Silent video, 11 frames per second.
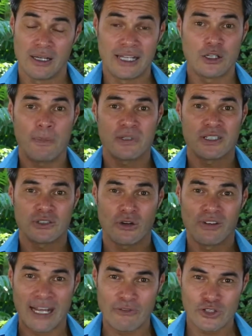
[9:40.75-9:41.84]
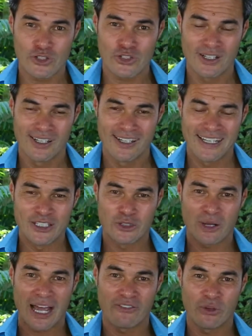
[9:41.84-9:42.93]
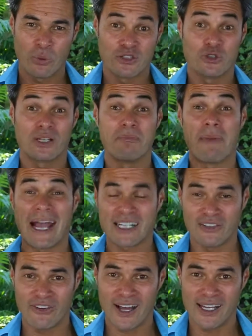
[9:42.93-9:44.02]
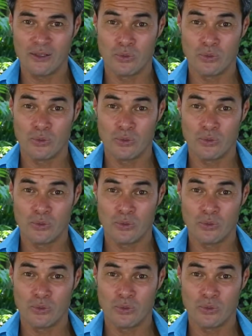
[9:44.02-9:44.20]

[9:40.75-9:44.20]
And the opposites of leverage is you have the ones who can magnify,